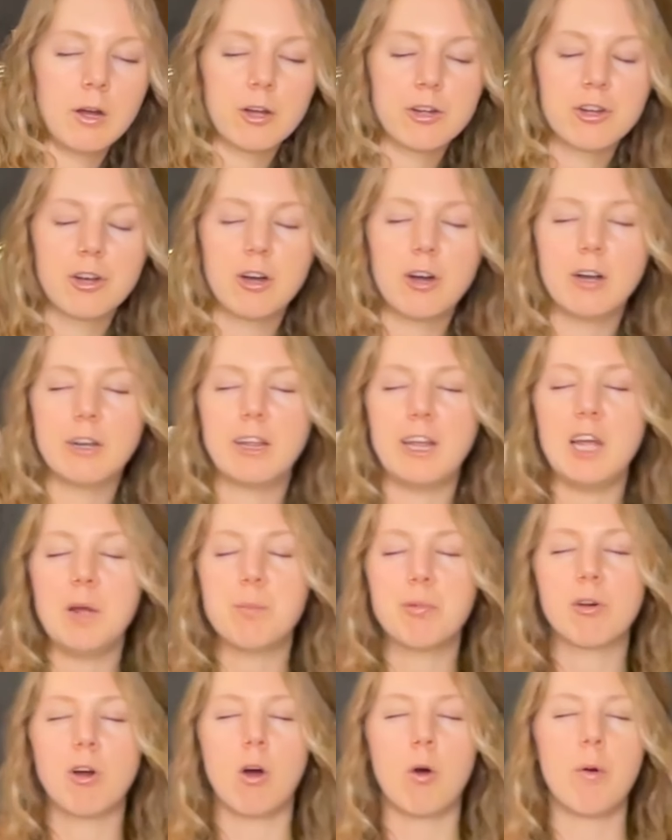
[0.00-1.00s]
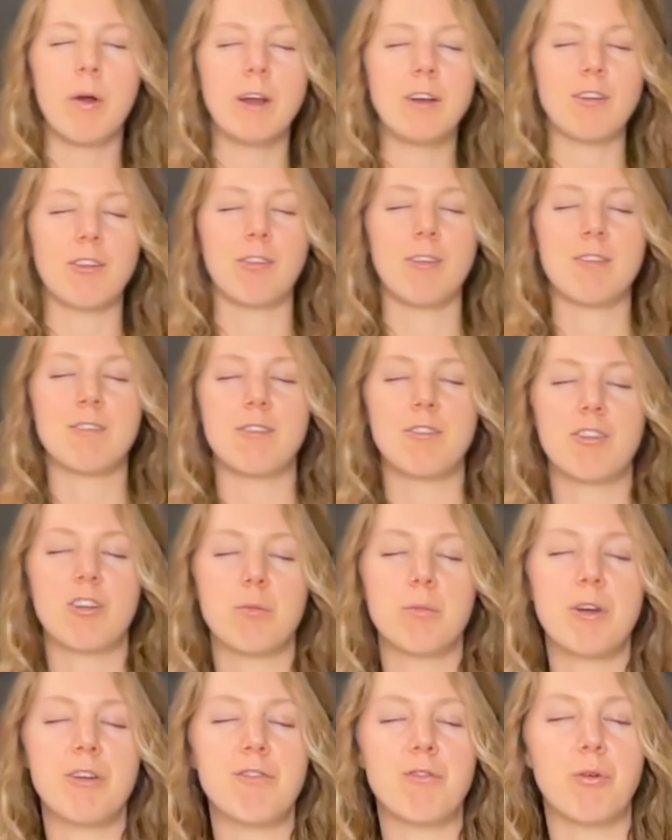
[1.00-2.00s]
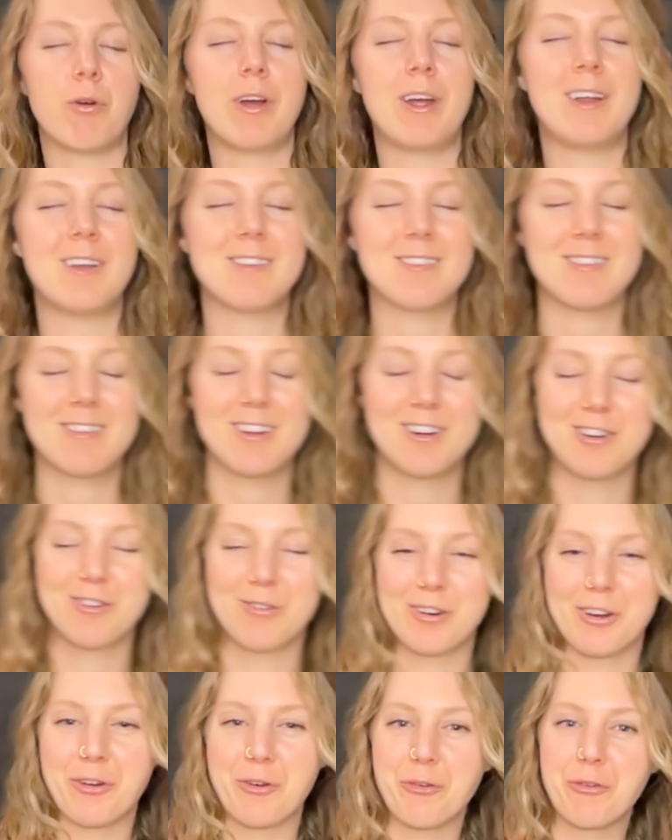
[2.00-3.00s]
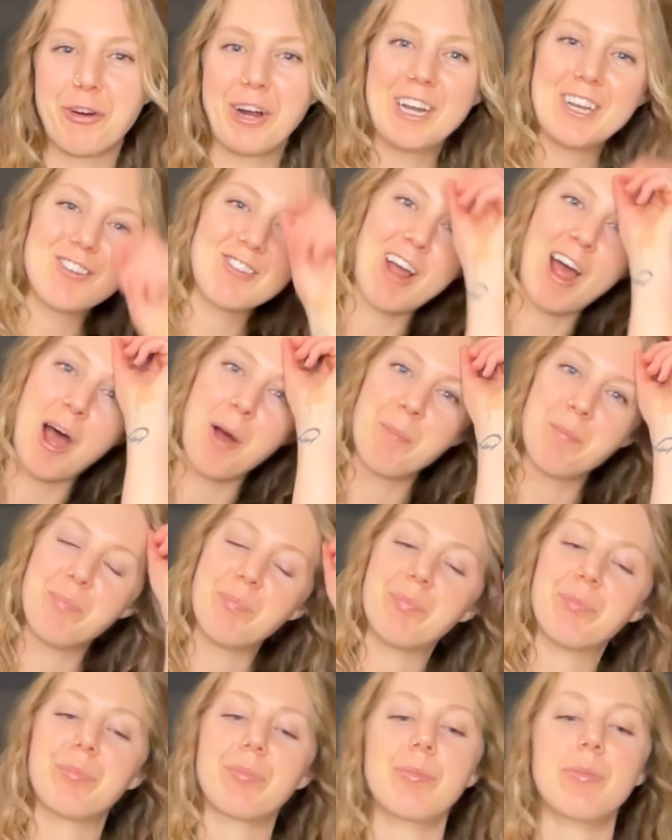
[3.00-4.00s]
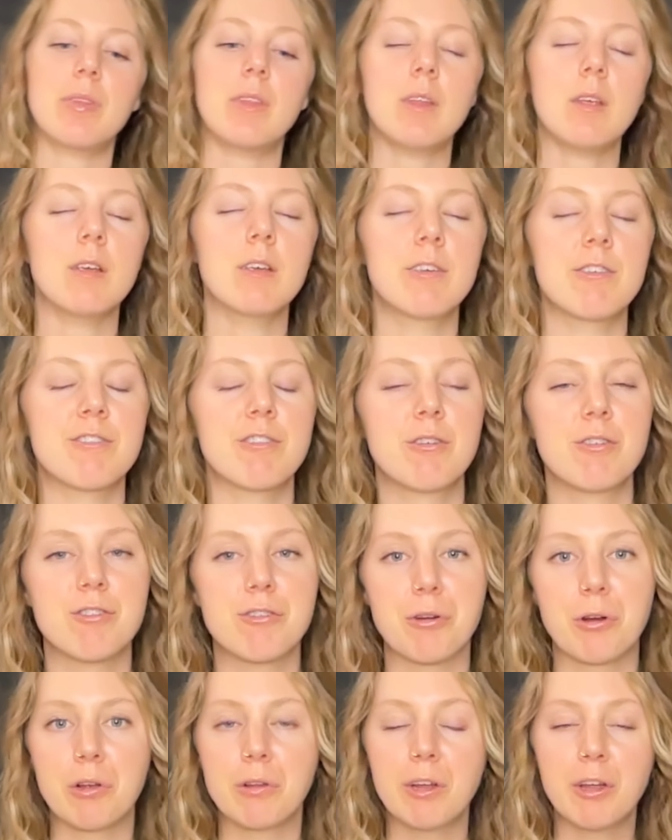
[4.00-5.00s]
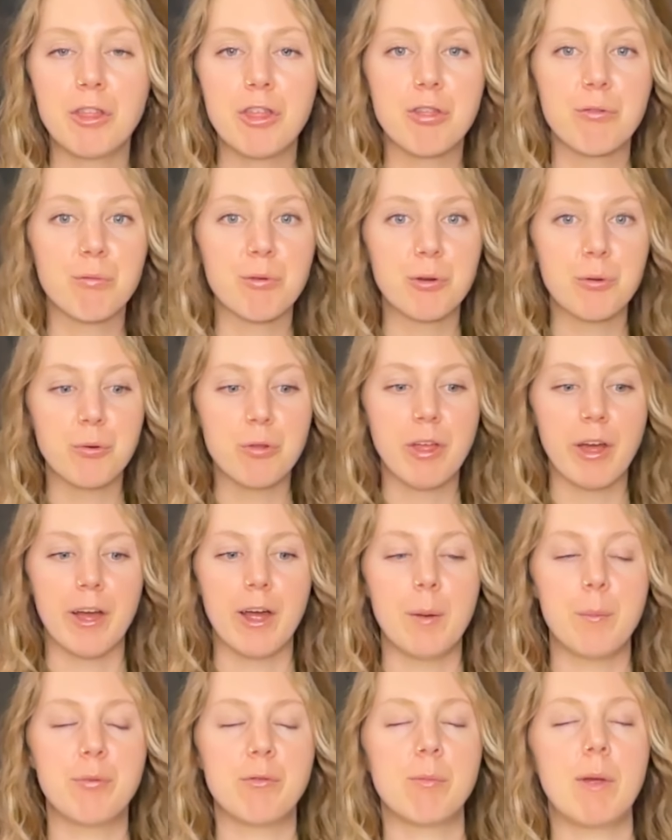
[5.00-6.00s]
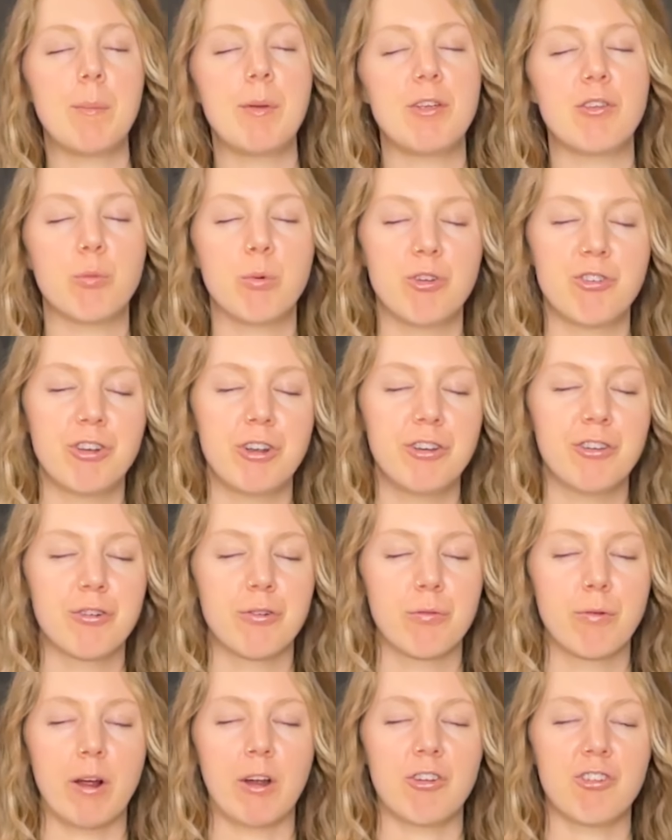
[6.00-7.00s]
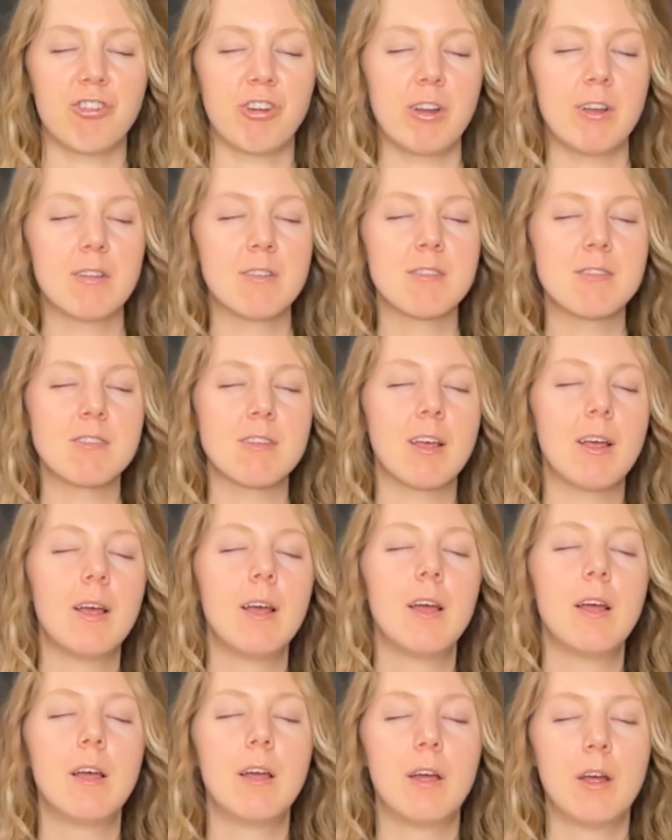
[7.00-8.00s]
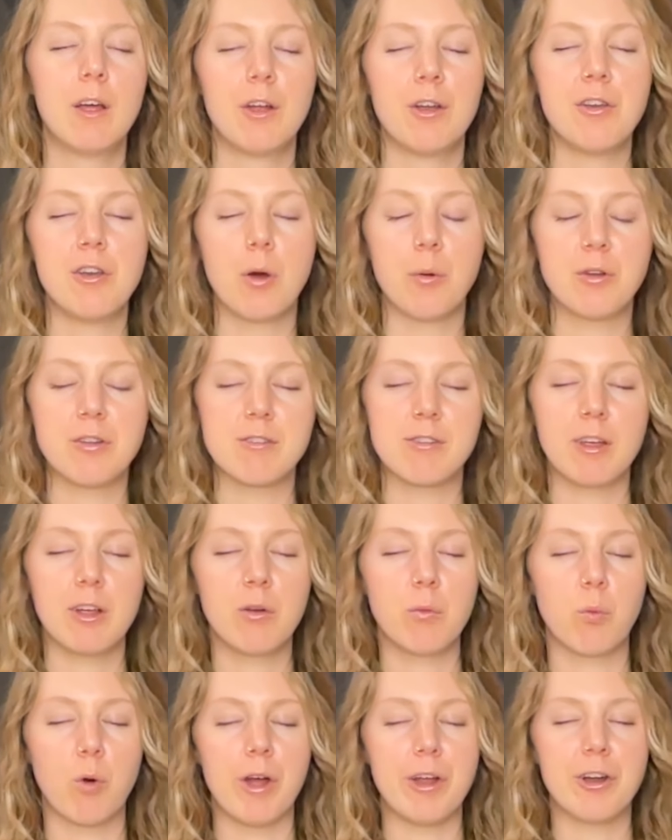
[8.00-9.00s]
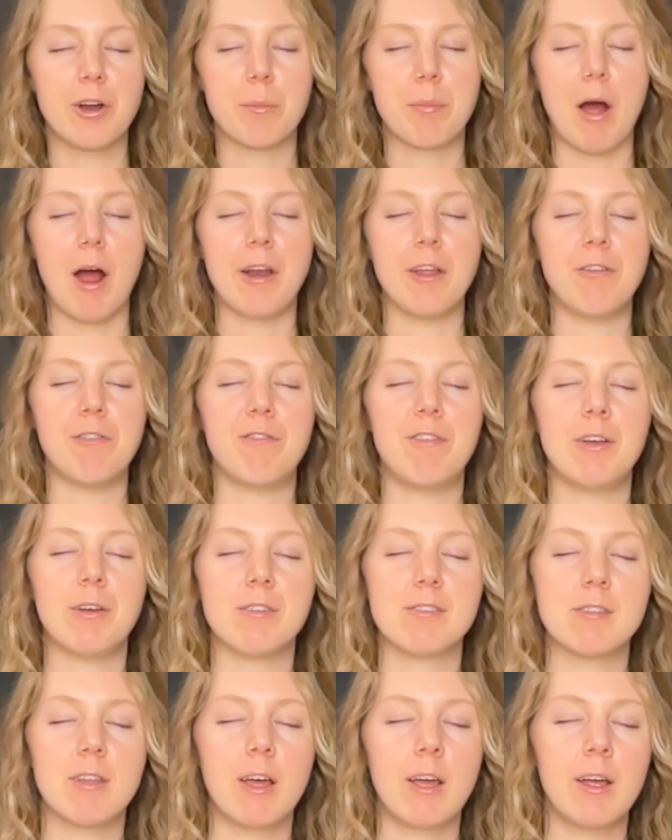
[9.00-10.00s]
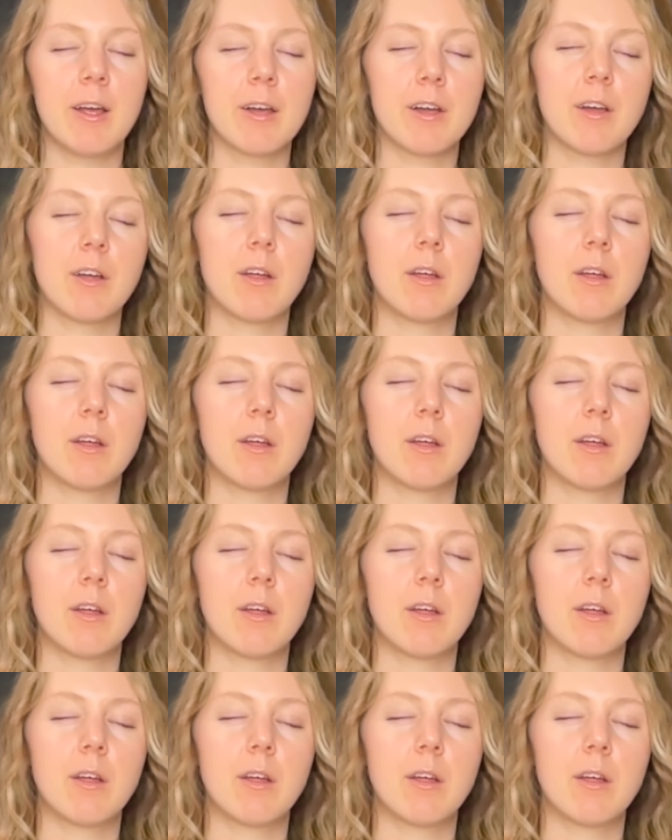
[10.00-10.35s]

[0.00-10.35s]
Good, keep going, just listen to my voice. You're doing a great job. Still circling through the hips, maybe switching directions, noticing what your body feels like.